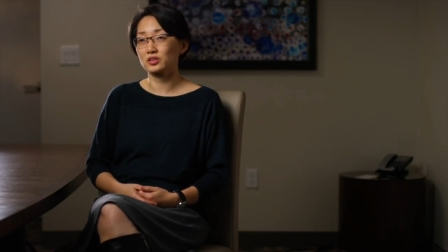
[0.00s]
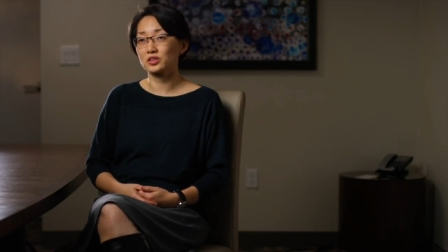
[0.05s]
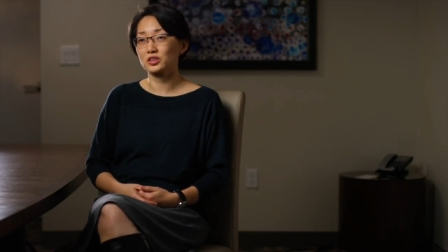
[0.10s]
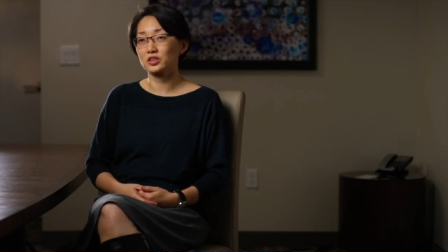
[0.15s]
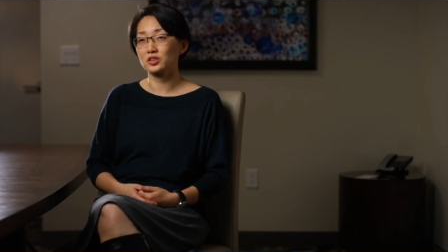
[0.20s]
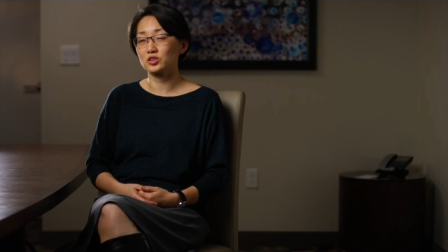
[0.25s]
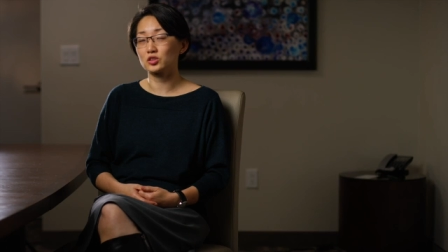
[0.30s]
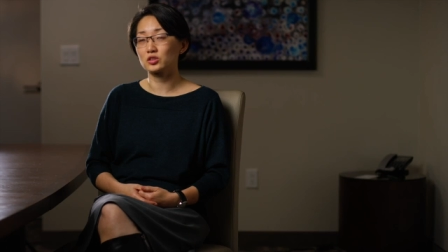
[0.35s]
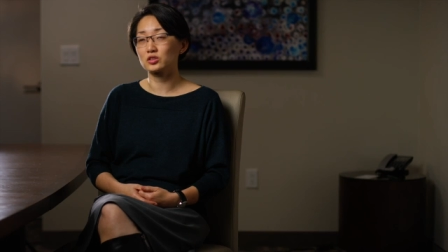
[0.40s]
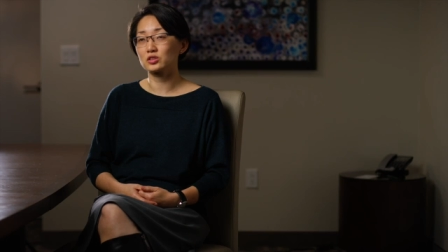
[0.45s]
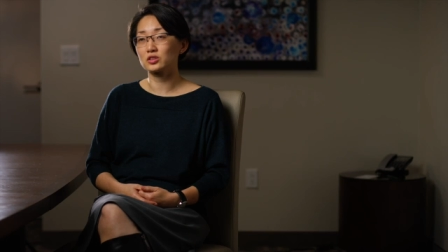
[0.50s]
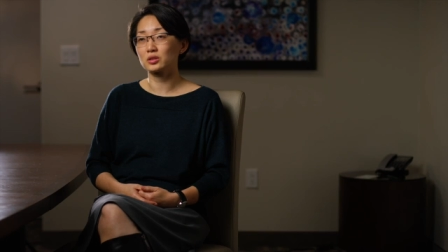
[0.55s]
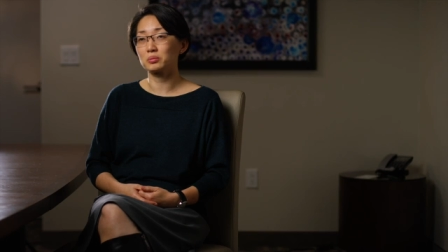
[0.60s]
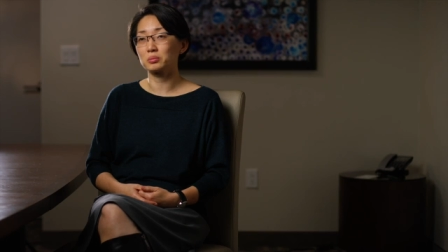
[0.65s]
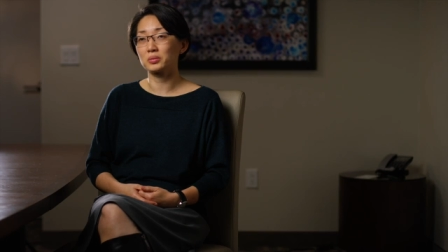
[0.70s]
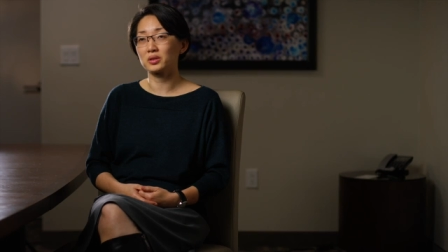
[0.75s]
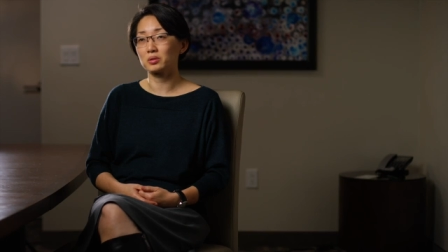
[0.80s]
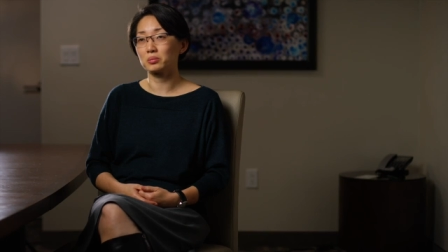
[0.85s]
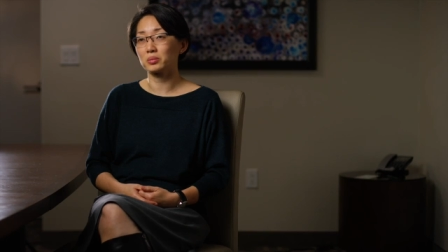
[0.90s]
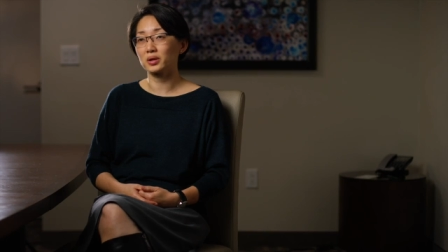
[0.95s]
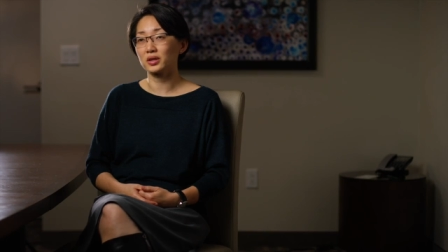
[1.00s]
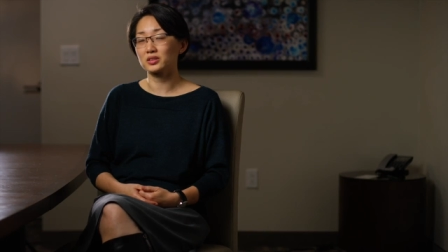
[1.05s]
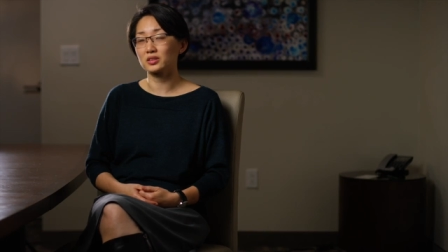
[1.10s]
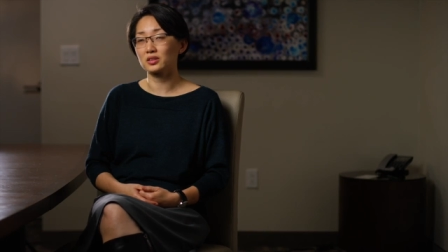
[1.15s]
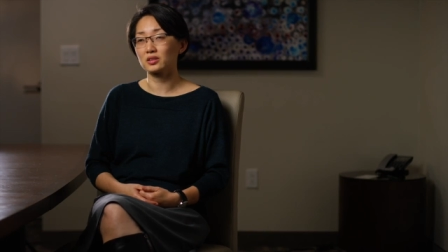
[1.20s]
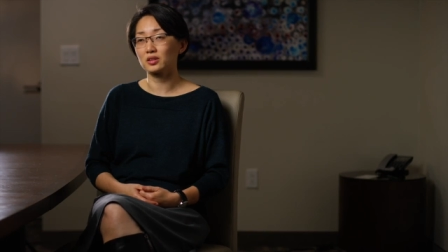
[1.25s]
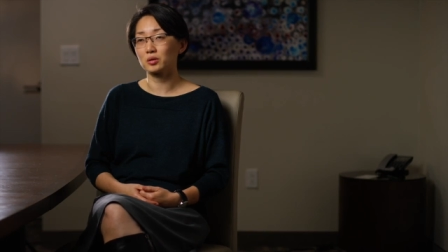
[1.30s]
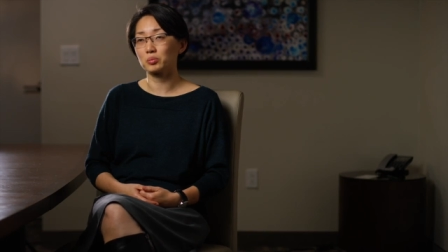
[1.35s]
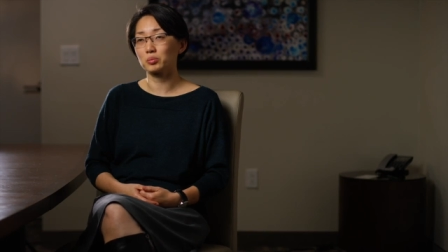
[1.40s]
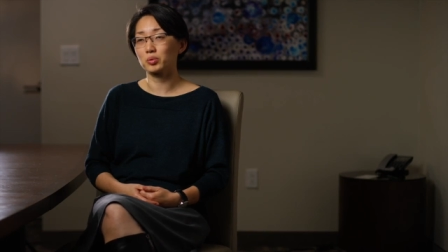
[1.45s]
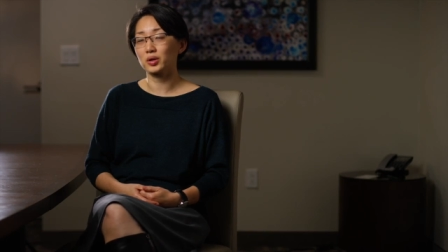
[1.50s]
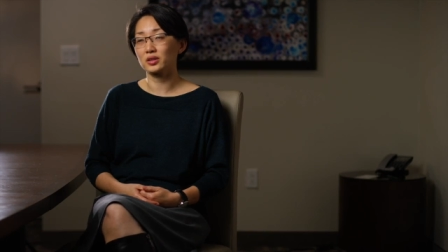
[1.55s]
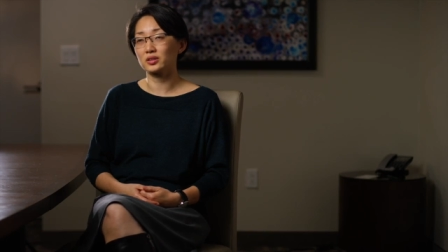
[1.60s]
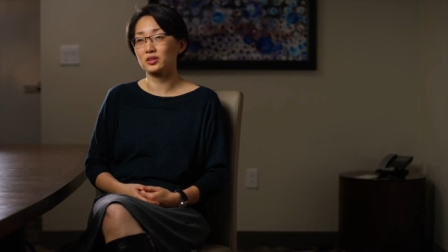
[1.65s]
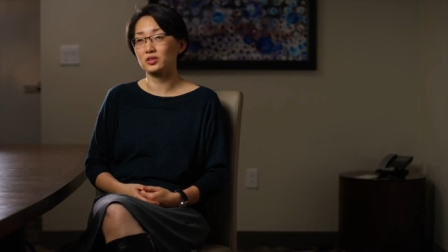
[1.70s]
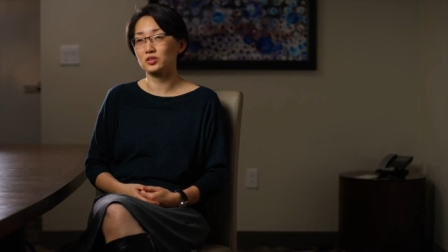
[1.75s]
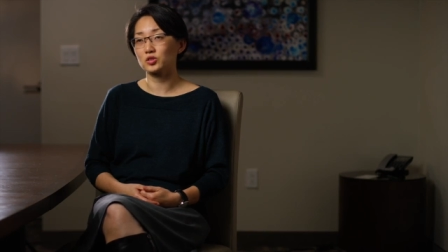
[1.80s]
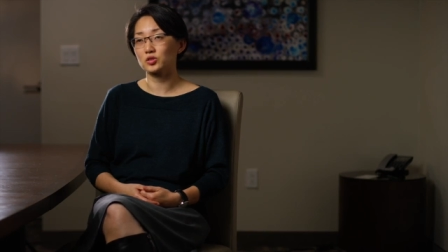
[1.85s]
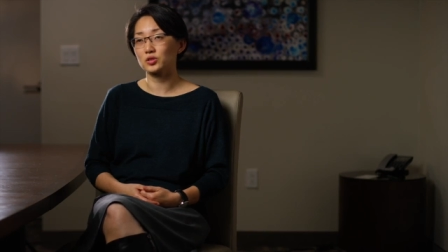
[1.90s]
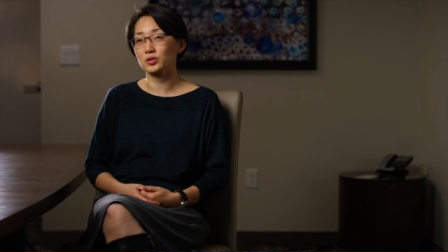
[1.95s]
seizures and minimizing their brain
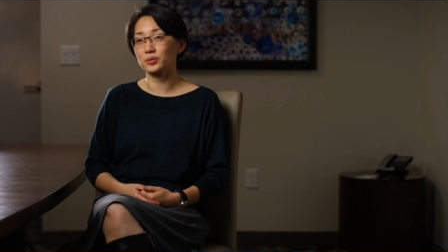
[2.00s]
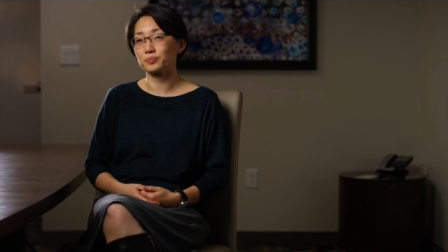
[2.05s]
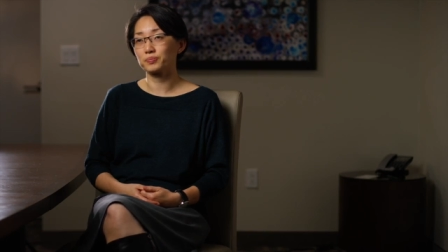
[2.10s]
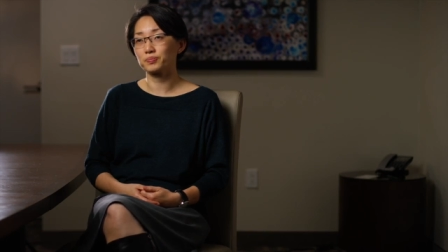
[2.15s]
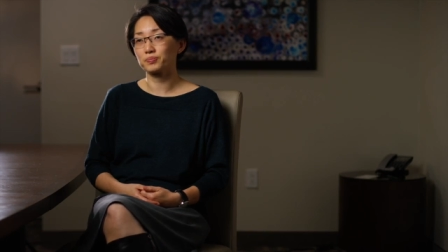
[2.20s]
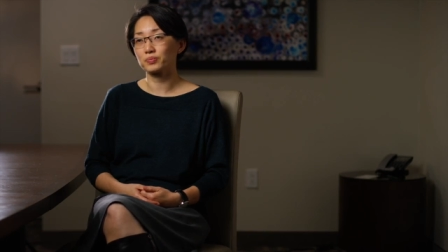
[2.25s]
injury.